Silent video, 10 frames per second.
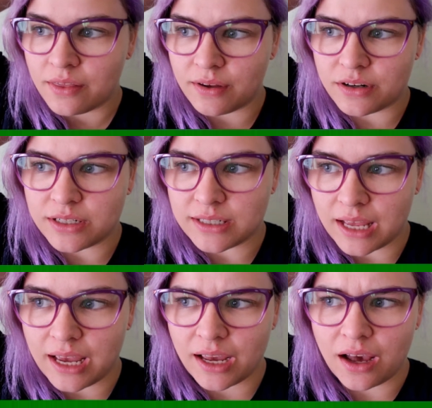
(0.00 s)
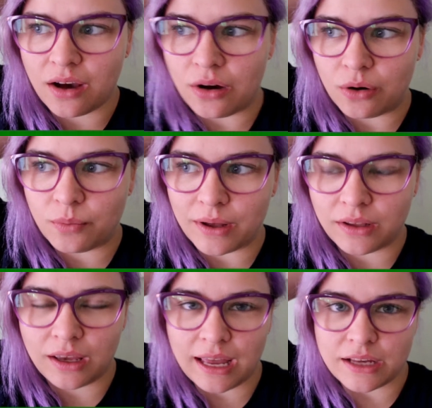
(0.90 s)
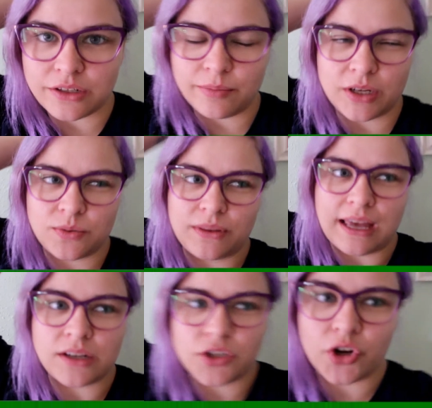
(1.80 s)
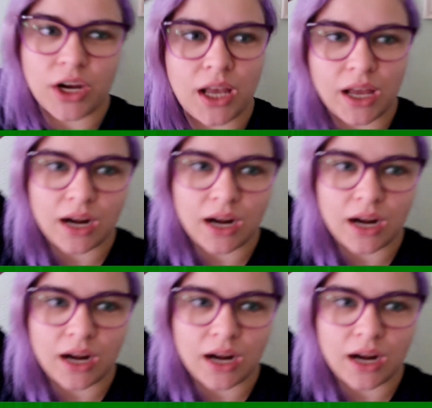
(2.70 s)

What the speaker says: they're just like, oh, well, you can't do much with that degree.